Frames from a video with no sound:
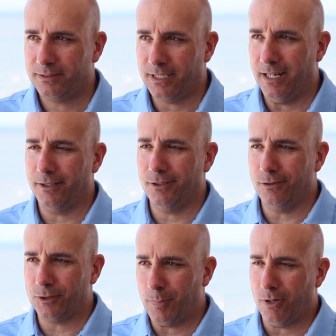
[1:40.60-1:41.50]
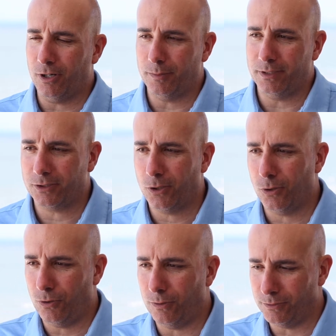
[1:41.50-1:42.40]
condos, apartments,
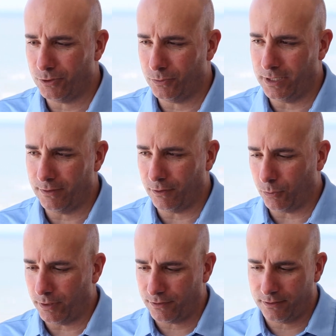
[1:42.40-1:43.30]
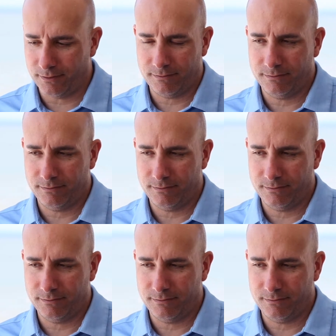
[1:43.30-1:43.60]
homes, whatever, with